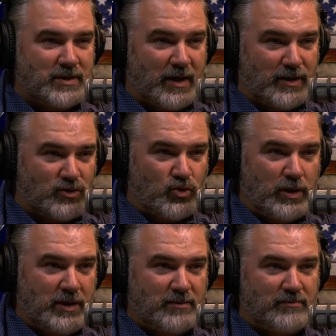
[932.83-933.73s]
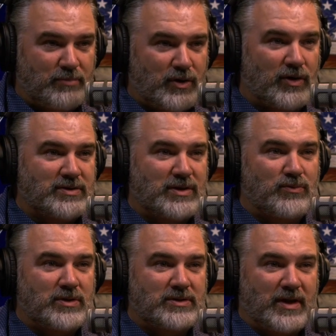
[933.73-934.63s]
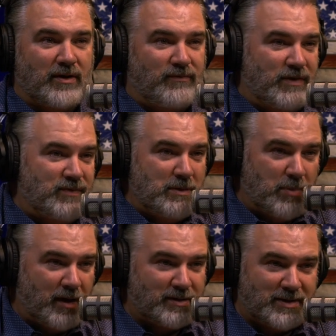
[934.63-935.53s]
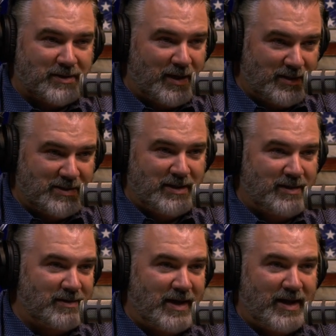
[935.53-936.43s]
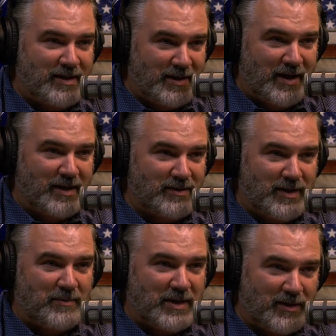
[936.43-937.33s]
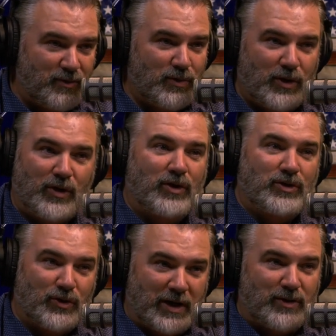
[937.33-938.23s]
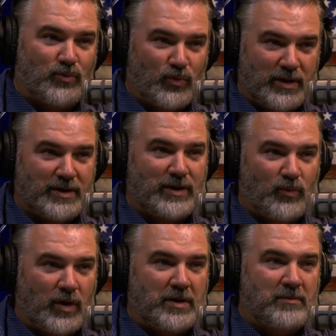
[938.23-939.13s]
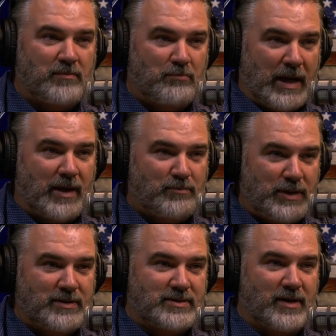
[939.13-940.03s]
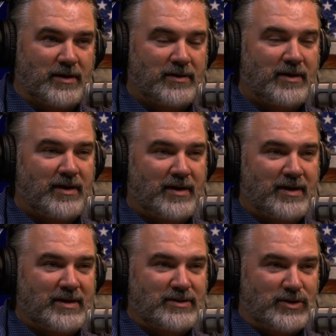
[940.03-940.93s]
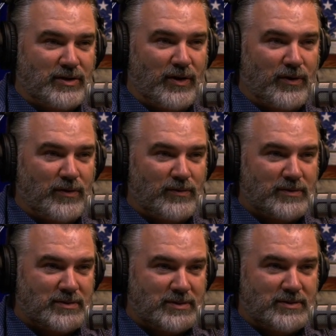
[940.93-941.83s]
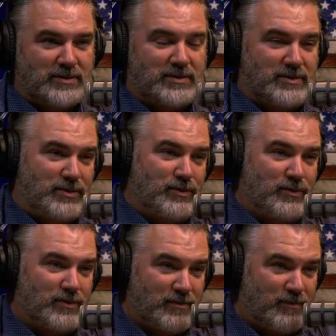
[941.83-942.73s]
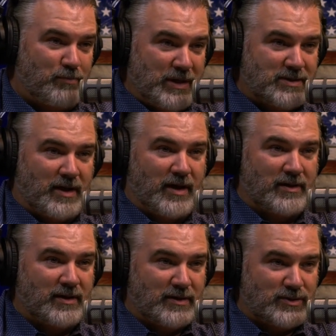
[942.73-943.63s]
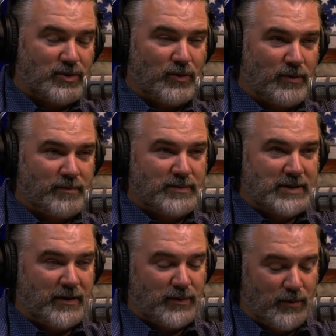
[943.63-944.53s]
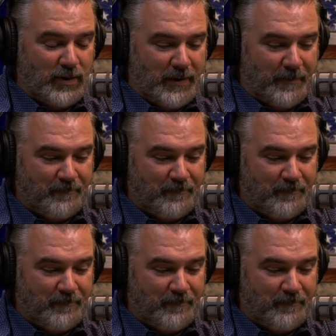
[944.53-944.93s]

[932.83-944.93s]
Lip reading: like a treat, because it was like $50 in 1988. I mean, you had to really want bad pizza to go to Pizza Hut in Seoul, South Korea.